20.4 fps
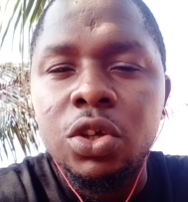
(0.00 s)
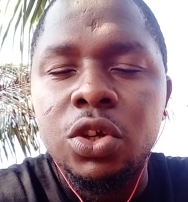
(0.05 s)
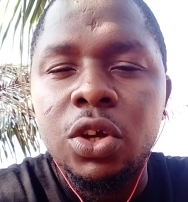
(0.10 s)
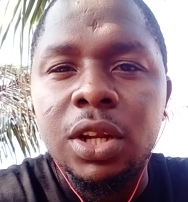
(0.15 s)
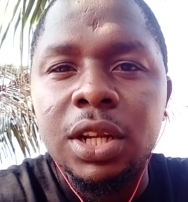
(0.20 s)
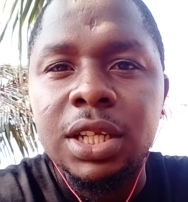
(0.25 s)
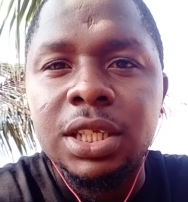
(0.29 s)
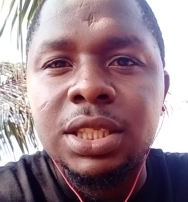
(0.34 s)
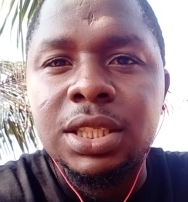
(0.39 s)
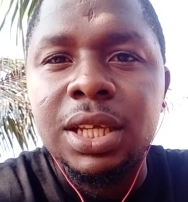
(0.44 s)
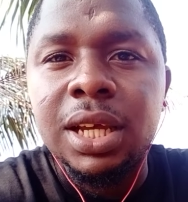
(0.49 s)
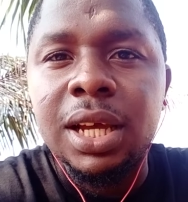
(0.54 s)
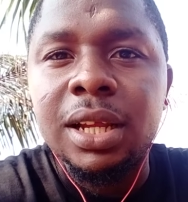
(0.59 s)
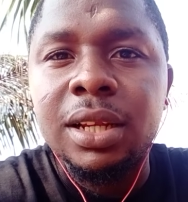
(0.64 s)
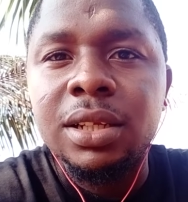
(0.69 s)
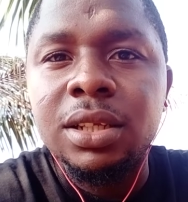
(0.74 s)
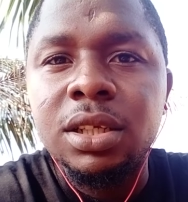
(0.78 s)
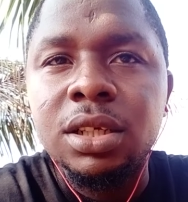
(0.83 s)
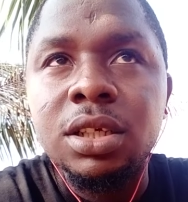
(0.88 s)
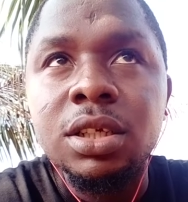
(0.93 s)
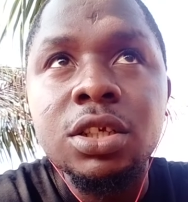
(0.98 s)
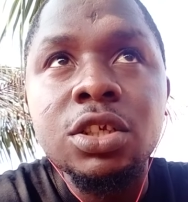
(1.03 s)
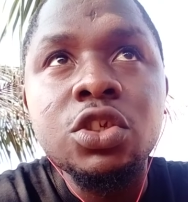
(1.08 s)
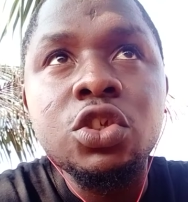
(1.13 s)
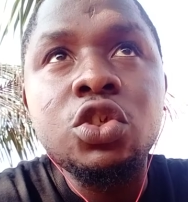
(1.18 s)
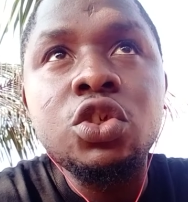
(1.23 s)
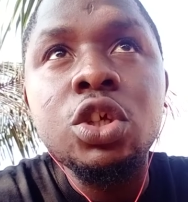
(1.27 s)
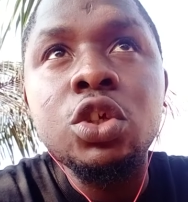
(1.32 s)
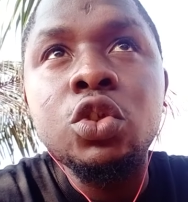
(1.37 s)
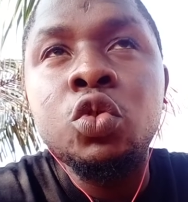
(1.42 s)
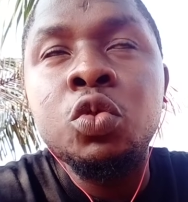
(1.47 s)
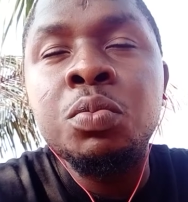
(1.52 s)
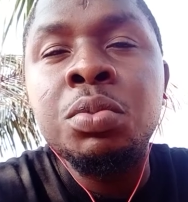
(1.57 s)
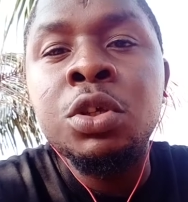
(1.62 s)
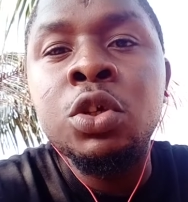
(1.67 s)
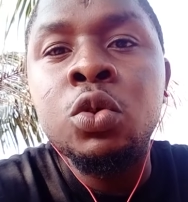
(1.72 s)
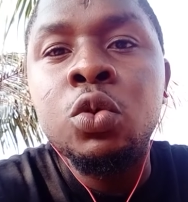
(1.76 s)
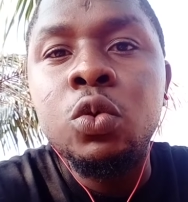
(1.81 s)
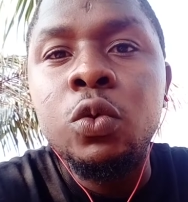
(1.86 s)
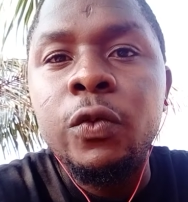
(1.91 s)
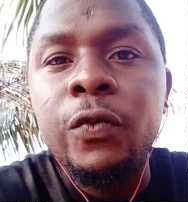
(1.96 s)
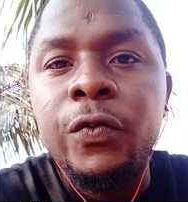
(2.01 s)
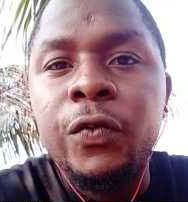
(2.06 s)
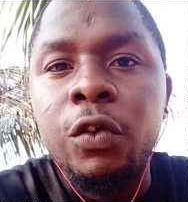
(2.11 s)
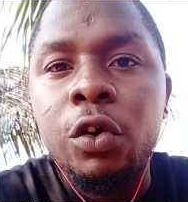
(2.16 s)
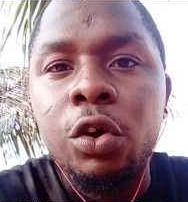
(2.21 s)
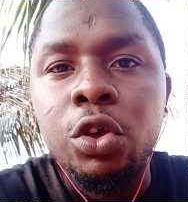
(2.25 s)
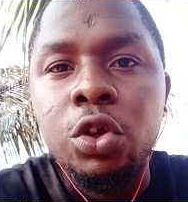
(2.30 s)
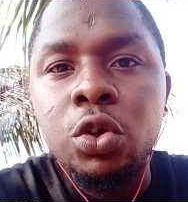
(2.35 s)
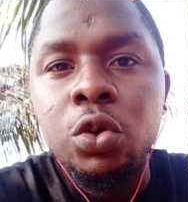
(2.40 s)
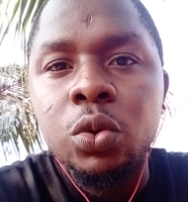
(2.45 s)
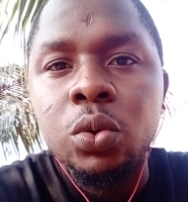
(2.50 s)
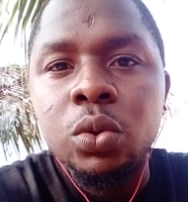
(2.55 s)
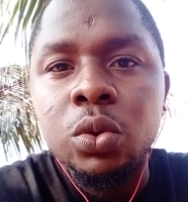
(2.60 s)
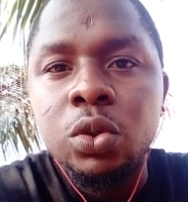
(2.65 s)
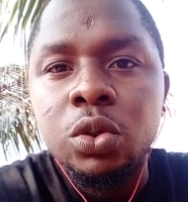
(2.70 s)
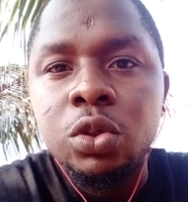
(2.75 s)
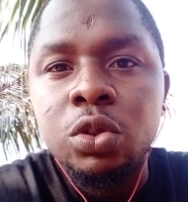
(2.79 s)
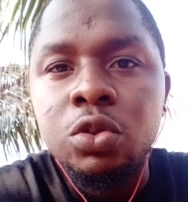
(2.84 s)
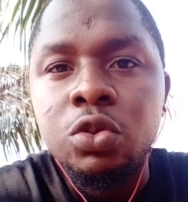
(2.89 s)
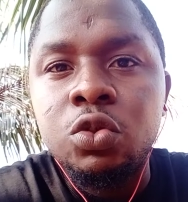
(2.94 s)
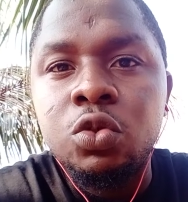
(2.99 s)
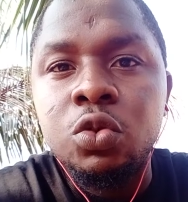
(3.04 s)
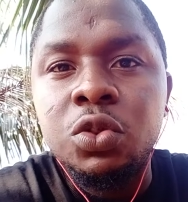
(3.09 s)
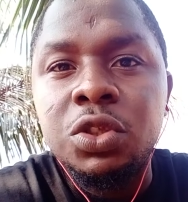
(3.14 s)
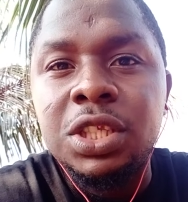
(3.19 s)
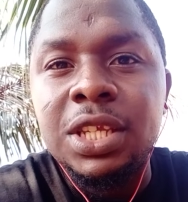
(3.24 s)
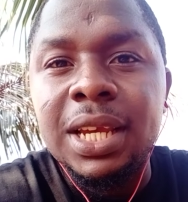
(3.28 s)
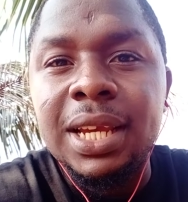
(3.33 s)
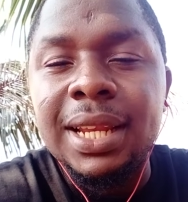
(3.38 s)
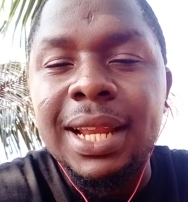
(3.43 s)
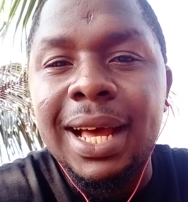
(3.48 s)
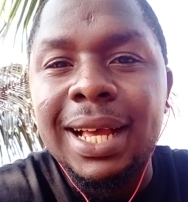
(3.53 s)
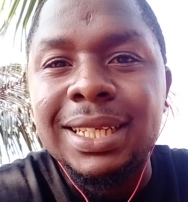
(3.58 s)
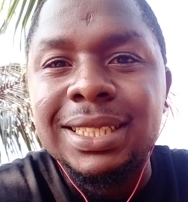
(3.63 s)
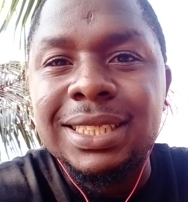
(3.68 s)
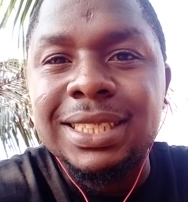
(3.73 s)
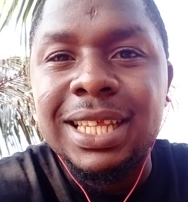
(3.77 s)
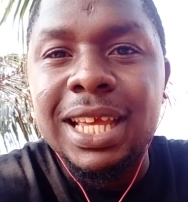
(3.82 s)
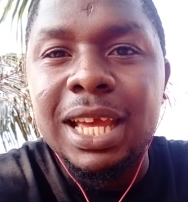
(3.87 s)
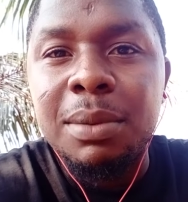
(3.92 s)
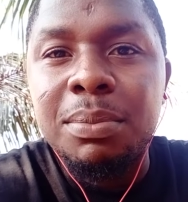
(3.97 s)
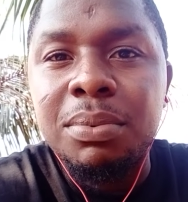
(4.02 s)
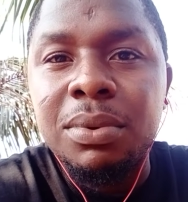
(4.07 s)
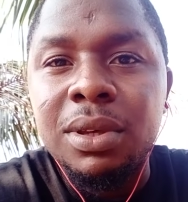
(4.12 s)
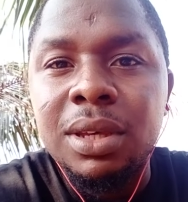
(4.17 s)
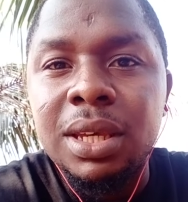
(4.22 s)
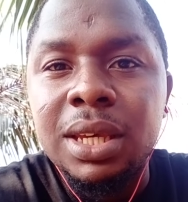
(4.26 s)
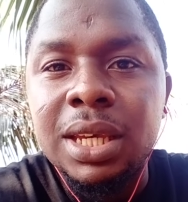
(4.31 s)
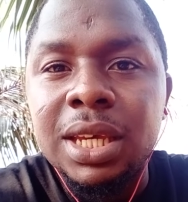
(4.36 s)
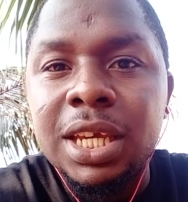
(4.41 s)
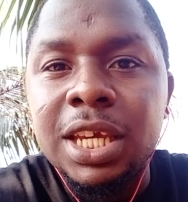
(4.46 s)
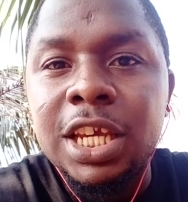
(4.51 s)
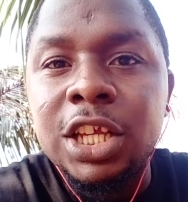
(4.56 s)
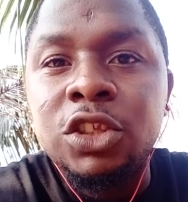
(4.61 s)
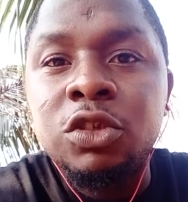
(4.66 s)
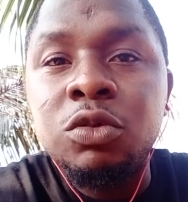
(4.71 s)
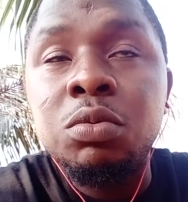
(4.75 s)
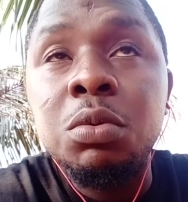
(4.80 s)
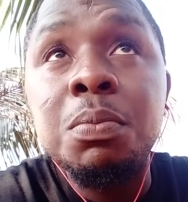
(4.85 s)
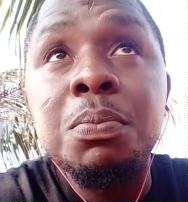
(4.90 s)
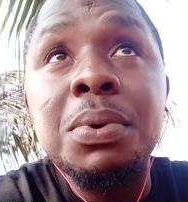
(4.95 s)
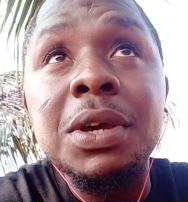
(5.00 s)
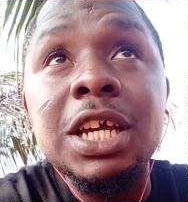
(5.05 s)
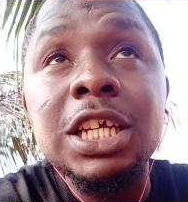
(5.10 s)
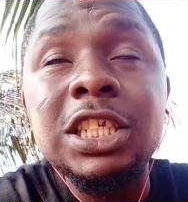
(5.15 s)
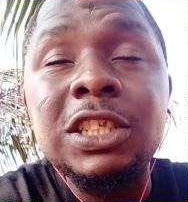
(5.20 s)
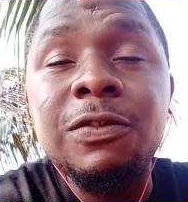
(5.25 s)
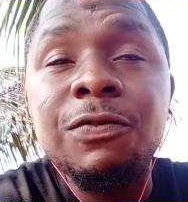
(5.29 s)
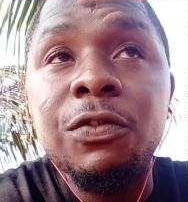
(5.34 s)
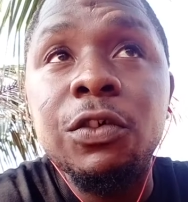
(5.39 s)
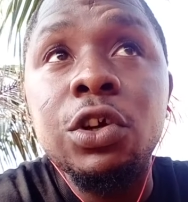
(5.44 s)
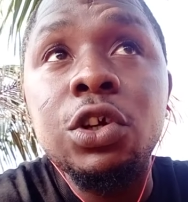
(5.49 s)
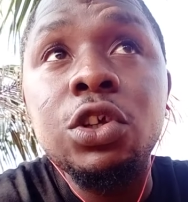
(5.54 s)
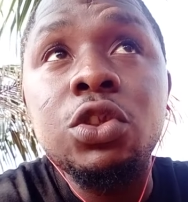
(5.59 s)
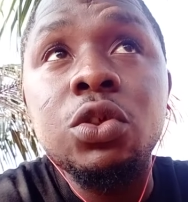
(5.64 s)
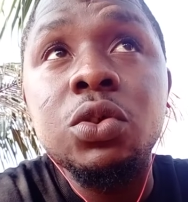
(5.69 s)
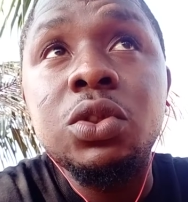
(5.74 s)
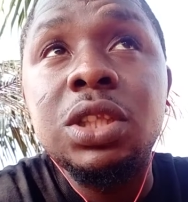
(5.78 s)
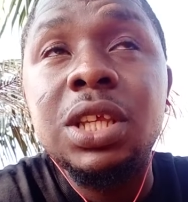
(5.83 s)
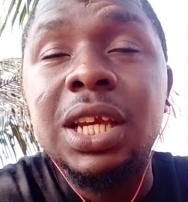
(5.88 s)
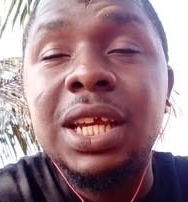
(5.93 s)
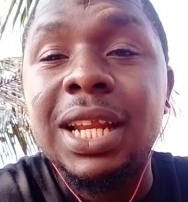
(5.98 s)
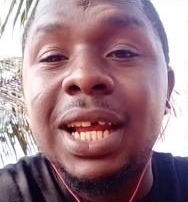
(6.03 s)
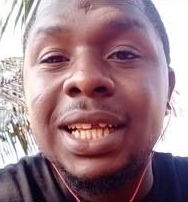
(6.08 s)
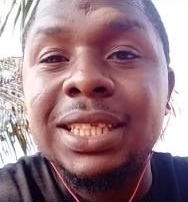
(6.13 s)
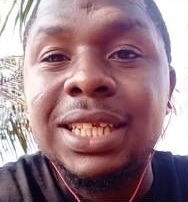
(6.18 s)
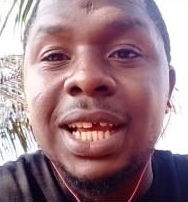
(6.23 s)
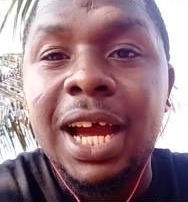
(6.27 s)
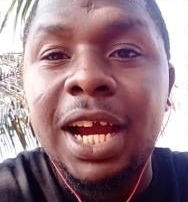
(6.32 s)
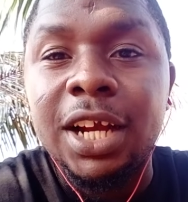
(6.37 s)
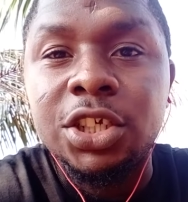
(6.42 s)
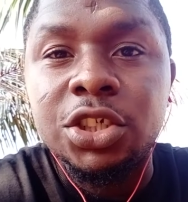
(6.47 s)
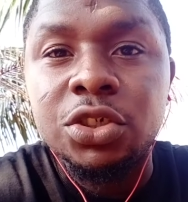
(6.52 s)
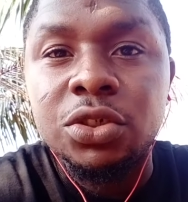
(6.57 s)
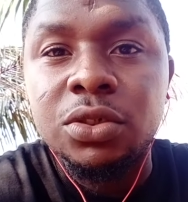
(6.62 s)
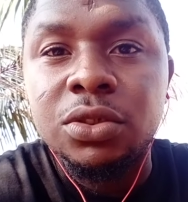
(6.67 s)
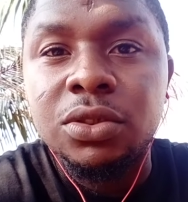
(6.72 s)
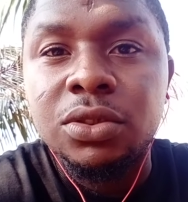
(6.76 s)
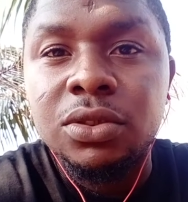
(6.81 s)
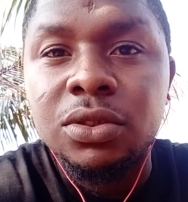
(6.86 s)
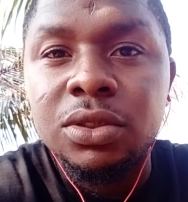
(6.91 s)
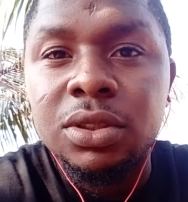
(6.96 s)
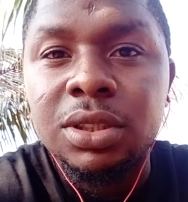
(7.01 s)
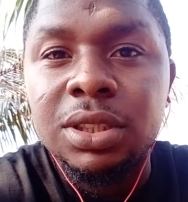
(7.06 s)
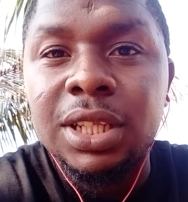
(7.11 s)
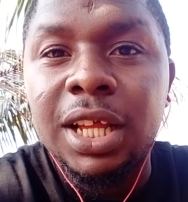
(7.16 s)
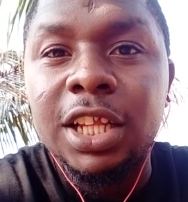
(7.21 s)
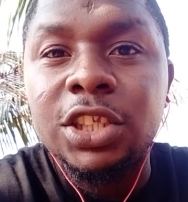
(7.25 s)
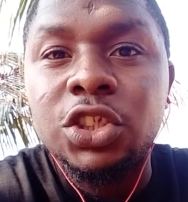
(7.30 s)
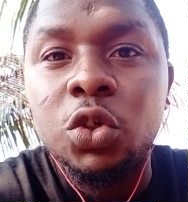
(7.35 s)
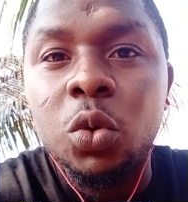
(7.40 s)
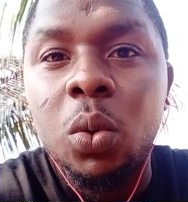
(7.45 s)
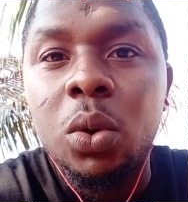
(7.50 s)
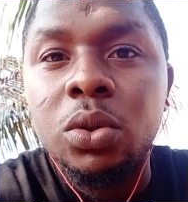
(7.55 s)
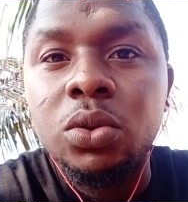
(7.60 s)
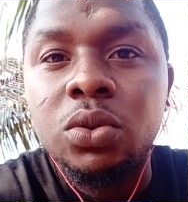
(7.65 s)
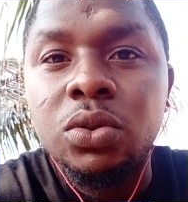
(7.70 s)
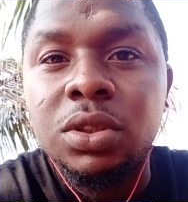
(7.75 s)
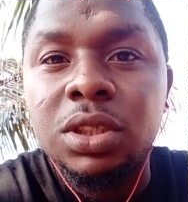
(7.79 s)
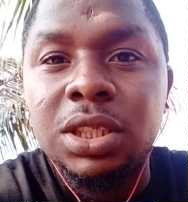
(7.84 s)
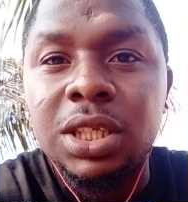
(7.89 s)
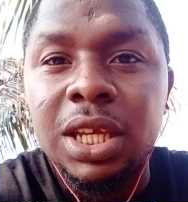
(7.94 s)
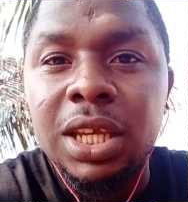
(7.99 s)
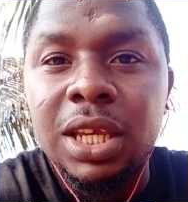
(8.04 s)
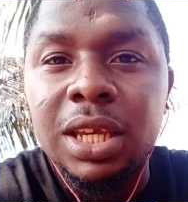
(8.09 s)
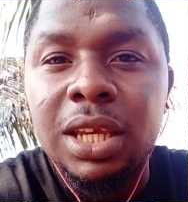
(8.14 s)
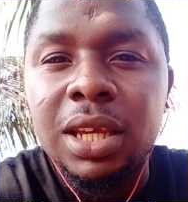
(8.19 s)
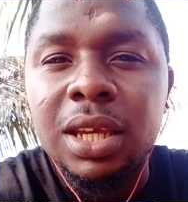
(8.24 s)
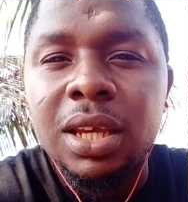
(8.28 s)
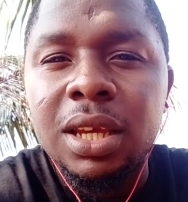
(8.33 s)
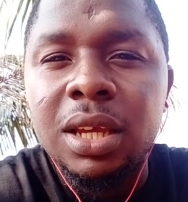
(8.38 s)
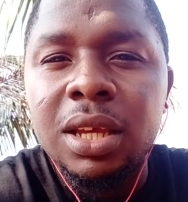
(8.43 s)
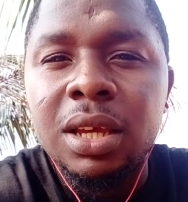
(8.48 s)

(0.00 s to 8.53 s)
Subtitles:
You understand? So it would be good for you to take that step. It would be best for you to take that action that you want to take.